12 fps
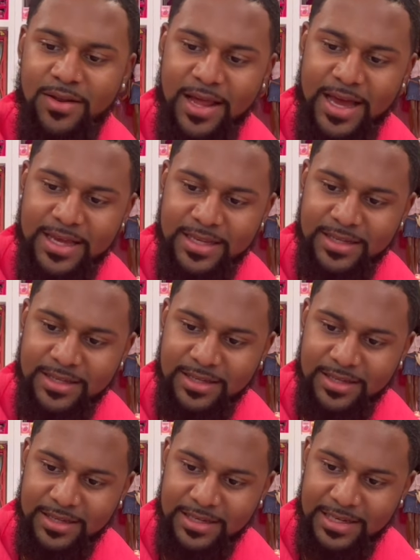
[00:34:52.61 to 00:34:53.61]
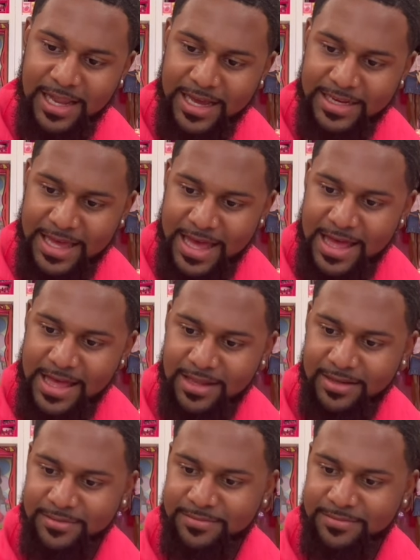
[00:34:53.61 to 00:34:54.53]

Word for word: like like that.